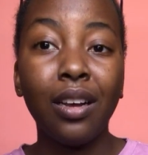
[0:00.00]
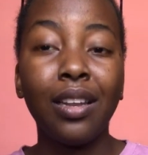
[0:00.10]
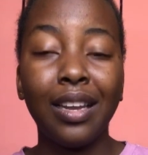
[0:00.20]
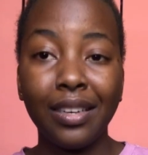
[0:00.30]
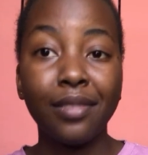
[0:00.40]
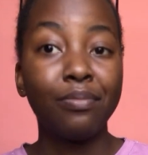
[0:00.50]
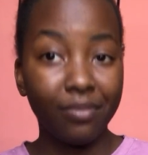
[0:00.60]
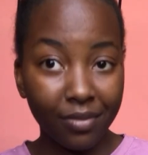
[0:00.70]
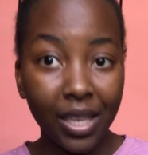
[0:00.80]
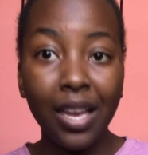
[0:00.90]
Like,
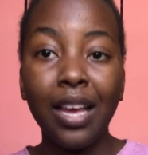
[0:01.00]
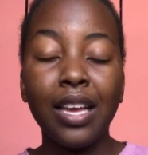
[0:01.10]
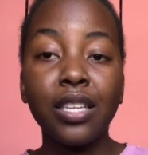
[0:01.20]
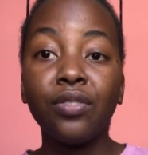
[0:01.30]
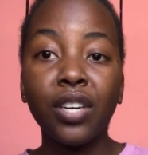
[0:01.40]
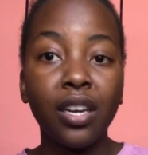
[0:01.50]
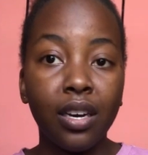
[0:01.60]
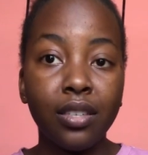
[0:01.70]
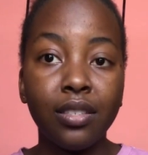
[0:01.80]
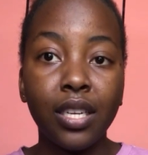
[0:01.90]
it's very
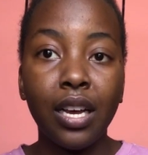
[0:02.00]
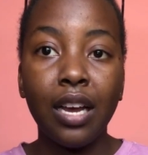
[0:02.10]
hard.